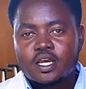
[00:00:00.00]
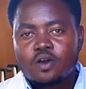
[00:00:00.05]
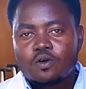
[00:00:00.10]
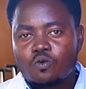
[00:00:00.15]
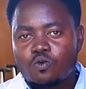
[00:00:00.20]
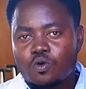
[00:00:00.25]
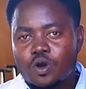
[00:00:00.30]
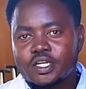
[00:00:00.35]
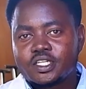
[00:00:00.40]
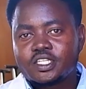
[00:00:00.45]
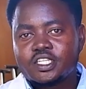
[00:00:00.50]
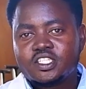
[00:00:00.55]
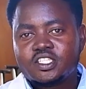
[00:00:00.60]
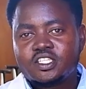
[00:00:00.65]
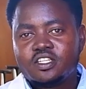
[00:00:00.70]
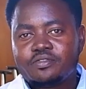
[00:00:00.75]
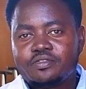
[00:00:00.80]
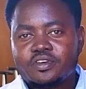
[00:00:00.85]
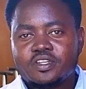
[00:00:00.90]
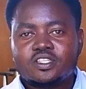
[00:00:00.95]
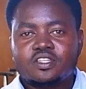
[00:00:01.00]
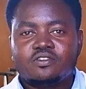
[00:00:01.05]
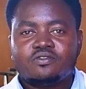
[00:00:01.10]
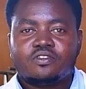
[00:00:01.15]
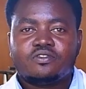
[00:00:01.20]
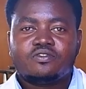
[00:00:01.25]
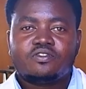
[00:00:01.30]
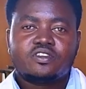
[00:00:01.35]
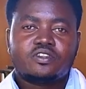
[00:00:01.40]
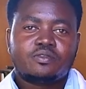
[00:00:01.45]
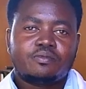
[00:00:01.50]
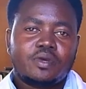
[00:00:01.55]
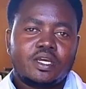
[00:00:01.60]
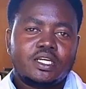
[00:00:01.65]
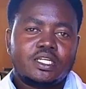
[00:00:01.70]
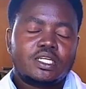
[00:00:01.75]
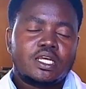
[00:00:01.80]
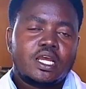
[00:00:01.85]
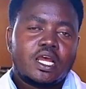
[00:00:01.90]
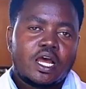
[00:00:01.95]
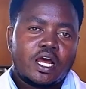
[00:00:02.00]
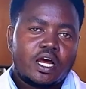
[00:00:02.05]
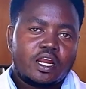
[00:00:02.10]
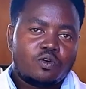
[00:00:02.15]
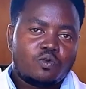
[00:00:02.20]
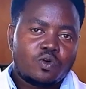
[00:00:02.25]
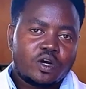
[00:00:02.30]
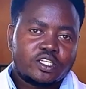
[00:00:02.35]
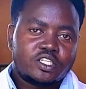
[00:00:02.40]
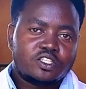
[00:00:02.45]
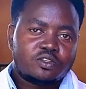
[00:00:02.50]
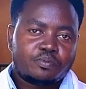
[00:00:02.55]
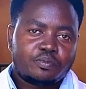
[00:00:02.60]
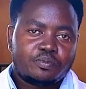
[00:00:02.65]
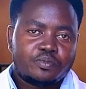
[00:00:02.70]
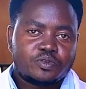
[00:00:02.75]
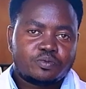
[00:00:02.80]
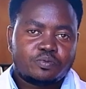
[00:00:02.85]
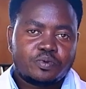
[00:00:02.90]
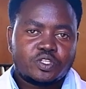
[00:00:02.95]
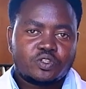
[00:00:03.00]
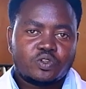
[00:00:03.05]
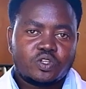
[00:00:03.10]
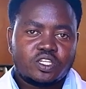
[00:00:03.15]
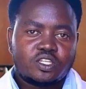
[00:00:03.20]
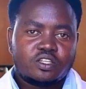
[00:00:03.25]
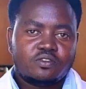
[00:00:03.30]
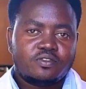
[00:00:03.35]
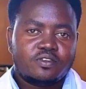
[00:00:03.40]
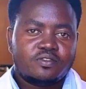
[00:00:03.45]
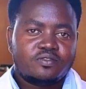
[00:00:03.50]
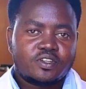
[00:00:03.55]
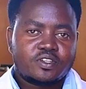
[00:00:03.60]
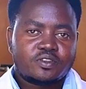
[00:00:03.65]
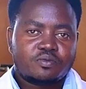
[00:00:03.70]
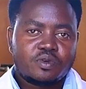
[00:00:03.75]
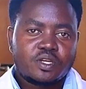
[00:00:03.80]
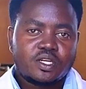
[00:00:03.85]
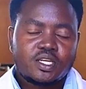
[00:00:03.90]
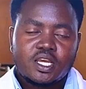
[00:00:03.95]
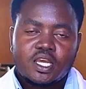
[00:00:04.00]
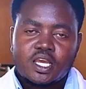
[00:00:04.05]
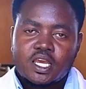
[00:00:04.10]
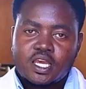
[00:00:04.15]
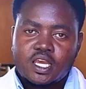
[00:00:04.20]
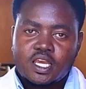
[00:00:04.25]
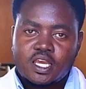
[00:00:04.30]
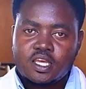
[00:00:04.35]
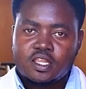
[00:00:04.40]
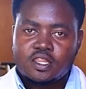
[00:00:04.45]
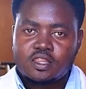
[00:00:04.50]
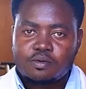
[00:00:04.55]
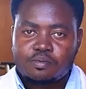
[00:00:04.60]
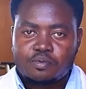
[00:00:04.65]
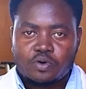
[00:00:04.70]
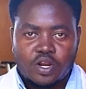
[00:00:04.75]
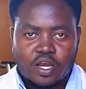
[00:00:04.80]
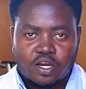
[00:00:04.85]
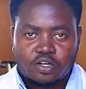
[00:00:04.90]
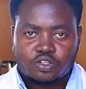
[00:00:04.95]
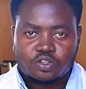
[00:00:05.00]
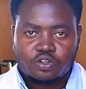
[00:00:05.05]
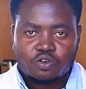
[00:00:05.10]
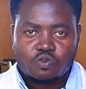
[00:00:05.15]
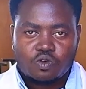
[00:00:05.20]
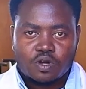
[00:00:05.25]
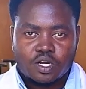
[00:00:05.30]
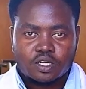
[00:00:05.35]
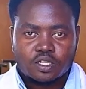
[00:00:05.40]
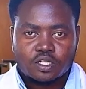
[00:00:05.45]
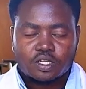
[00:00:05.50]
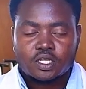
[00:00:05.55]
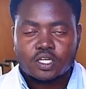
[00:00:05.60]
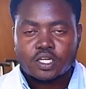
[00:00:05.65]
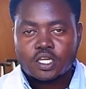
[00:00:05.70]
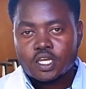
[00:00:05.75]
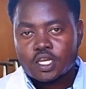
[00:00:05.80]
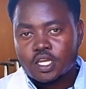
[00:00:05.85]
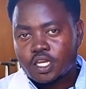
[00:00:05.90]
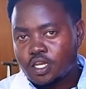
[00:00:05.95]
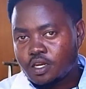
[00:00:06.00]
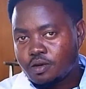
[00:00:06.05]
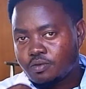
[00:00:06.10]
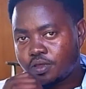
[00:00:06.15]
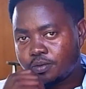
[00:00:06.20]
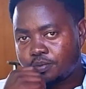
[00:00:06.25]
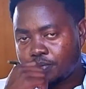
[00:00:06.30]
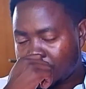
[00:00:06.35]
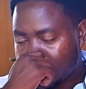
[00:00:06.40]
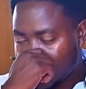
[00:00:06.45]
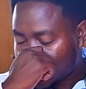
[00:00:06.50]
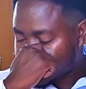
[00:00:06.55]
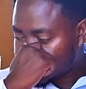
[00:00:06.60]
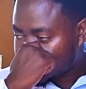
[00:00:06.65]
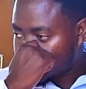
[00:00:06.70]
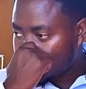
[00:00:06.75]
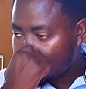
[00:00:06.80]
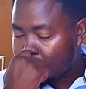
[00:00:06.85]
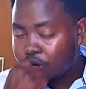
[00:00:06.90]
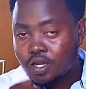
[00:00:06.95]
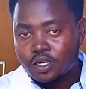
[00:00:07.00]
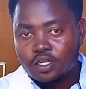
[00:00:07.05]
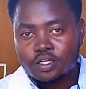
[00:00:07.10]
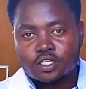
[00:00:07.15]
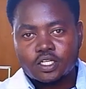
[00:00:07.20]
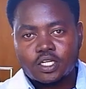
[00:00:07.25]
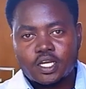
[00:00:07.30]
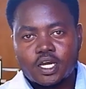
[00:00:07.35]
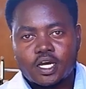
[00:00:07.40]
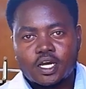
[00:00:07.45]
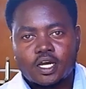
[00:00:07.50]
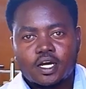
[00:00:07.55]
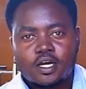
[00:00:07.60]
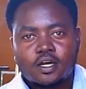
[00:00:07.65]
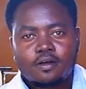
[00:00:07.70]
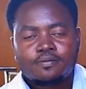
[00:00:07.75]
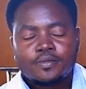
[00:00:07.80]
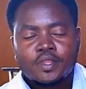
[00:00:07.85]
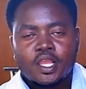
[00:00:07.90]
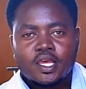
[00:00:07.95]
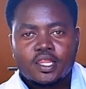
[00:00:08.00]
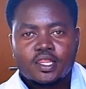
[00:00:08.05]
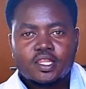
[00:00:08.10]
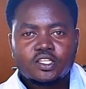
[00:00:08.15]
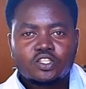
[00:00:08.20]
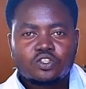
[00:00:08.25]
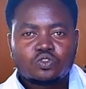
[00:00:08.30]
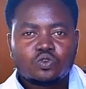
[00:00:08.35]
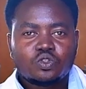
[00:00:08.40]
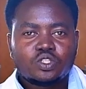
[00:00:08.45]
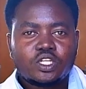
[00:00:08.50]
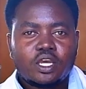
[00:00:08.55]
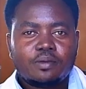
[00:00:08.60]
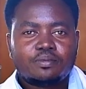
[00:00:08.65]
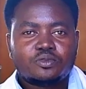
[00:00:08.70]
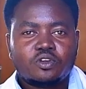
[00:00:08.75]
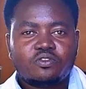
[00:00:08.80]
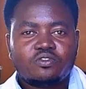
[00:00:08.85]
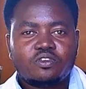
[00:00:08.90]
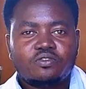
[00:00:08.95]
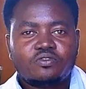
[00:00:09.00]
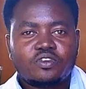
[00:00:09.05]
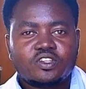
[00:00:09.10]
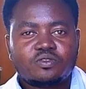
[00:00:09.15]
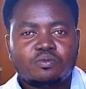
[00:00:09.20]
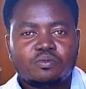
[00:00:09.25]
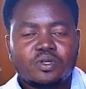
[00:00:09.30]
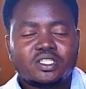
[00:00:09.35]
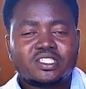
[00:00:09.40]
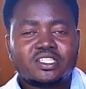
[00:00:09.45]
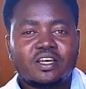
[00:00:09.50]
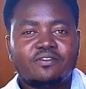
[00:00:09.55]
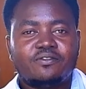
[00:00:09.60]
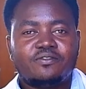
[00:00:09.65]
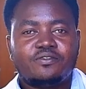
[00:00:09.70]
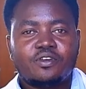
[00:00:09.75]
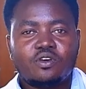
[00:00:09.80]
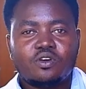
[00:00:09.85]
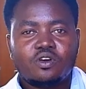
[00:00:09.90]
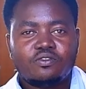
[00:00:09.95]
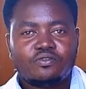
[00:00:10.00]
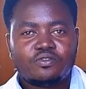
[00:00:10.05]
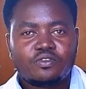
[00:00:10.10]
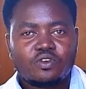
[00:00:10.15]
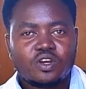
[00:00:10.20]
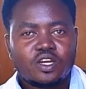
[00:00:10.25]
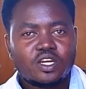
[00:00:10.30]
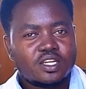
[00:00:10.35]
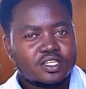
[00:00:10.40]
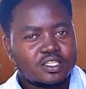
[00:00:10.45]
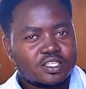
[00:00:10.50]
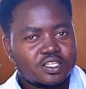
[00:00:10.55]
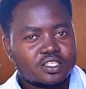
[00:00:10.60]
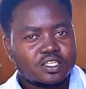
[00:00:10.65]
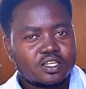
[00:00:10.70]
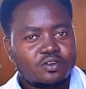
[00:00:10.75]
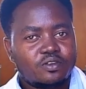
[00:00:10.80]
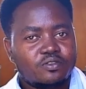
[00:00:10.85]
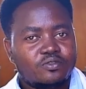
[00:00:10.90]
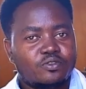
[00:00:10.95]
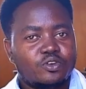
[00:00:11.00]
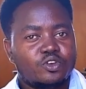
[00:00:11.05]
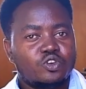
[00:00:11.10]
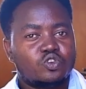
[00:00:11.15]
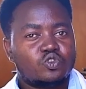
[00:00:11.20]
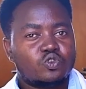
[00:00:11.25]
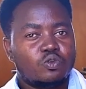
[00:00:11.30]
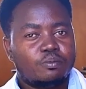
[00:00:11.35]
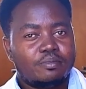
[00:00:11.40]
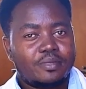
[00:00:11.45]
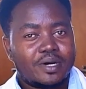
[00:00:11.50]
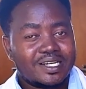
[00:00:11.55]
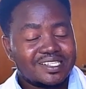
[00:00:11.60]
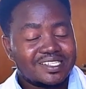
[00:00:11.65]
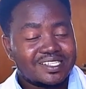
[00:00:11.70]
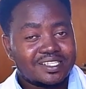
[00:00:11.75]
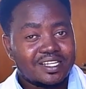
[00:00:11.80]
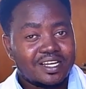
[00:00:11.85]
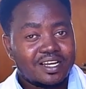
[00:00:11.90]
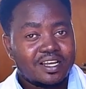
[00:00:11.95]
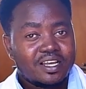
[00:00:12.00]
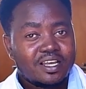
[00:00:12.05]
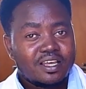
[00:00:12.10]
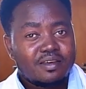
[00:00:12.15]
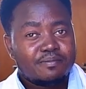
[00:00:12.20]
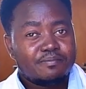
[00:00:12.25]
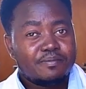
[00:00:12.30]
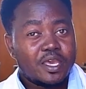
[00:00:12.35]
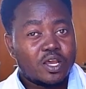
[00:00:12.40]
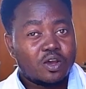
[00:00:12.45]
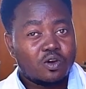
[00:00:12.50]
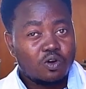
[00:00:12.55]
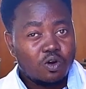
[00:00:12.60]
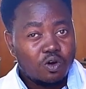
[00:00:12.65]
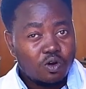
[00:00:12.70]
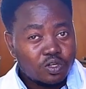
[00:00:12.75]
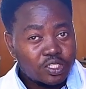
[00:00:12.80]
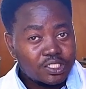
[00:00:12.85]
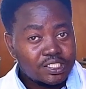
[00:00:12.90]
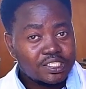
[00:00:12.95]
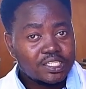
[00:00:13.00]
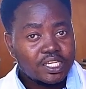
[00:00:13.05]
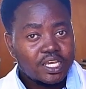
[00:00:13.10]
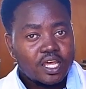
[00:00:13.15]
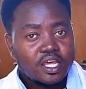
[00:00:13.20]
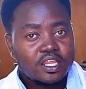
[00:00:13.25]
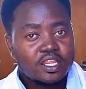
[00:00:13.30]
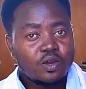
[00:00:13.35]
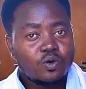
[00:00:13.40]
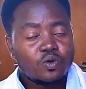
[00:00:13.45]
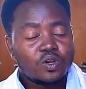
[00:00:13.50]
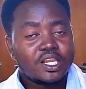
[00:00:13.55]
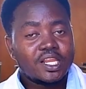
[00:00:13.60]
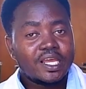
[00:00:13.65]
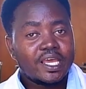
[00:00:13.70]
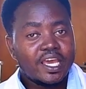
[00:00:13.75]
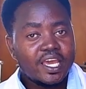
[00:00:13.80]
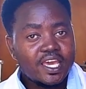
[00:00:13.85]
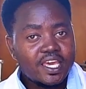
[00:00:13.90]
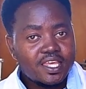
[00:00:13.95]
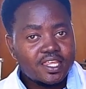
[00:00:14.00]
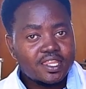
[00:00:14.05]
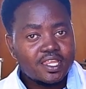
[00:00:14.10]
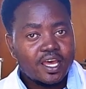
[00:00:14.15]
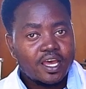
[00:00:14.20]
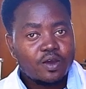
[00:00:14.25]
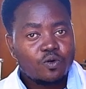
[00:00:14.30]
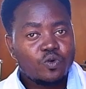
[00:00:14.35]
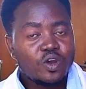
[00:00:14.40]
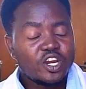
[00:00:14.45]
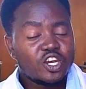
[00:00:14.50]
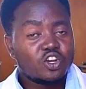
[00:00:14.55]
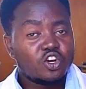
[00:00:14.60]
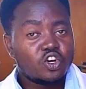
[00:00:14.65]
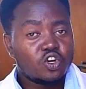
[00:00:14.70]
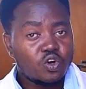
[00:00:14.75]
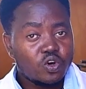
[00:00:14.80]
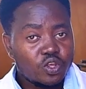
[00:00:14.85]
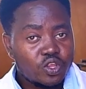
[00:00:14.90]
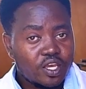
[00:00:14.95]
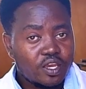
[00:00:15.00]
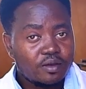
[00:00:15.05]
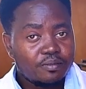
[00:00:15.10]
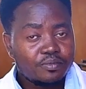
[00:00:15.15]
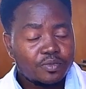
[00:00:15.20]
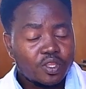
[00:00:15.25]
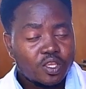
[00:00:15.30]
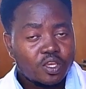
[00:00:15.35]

what is defensive investment and what is speculative investment in the production world. In the production world, these two types of investments are very necessary for you to master, because they will either, when you know them,